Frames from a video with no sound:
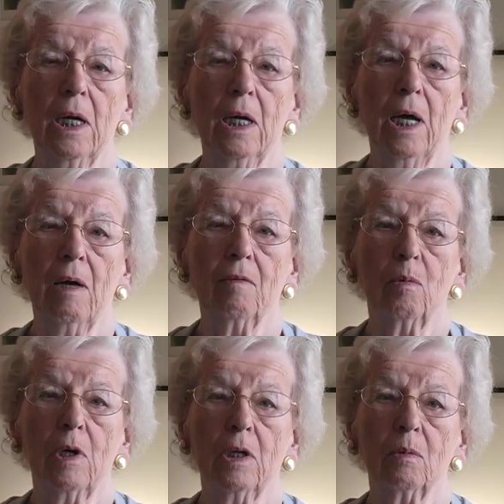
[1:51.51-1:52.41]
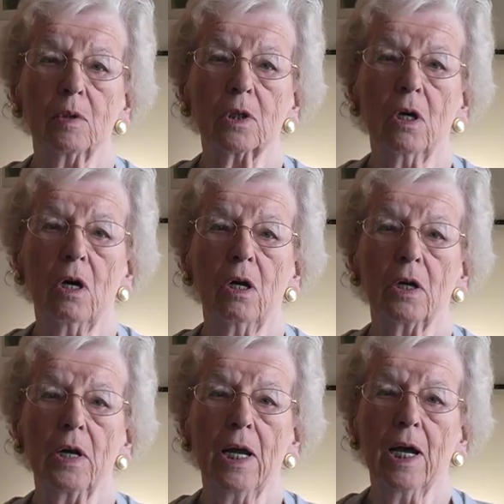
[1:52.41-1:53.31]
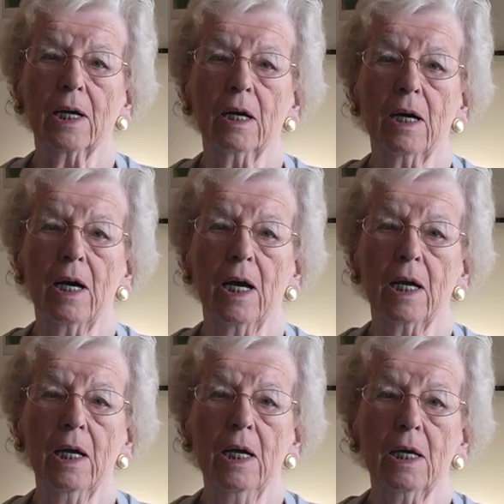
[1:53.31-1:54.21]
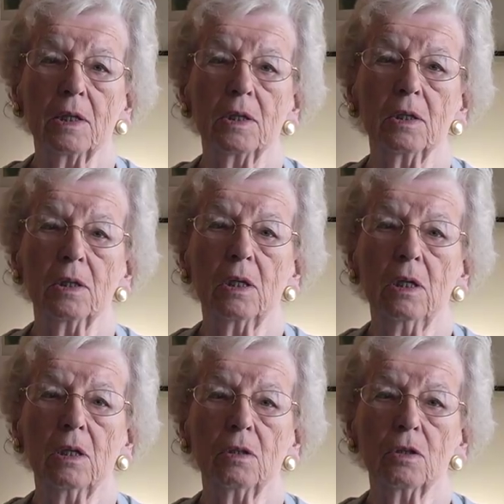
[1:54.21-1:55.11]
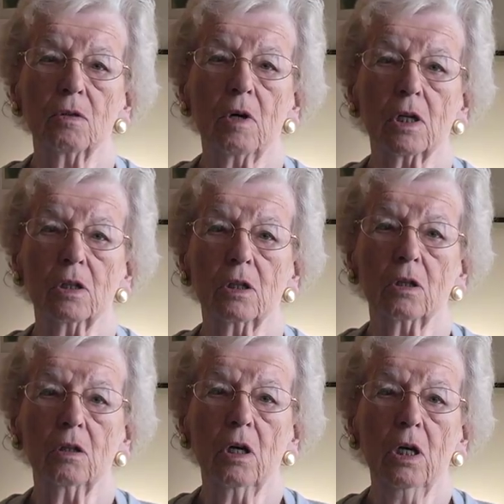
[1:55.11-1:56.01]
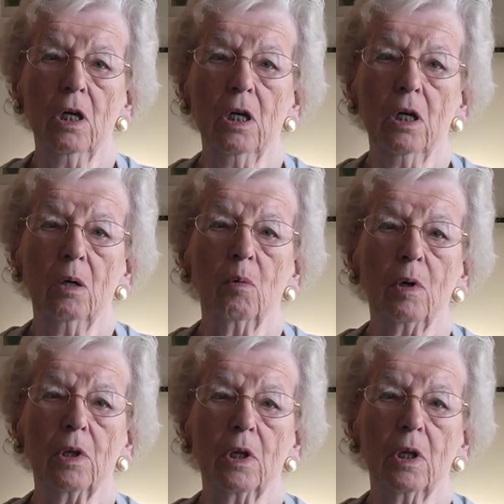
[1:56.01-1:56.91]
have what was called an ACI, assistant instructor, with